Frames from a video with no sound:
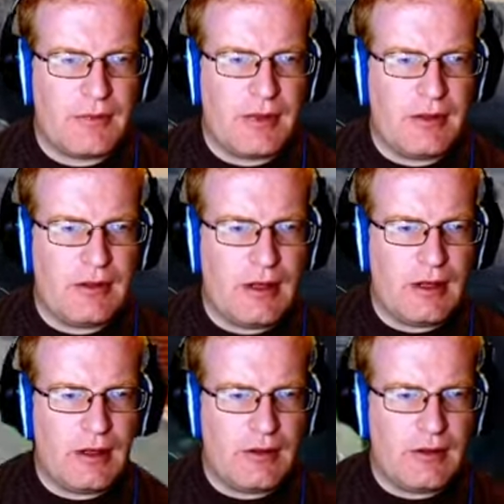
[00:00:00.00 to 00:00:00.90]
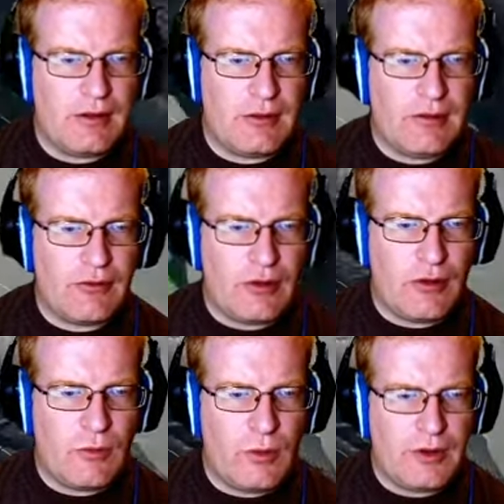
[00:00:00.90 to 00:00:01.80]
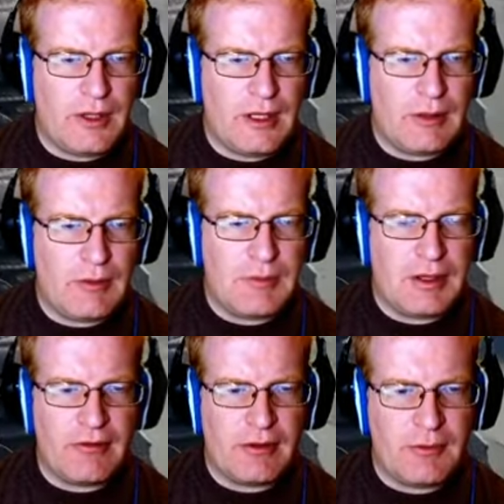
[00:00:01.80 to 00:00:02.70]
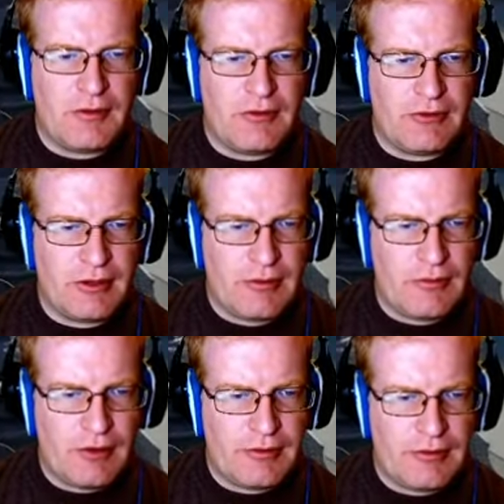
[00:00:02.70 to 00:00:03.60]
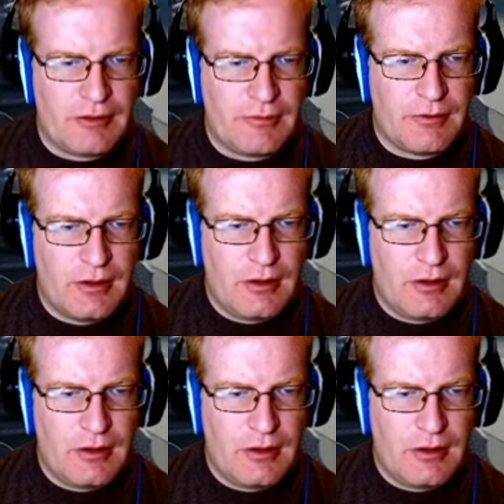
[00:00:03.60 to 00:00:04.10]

And then these are all wonky anyway because of the positioning of all this stuff.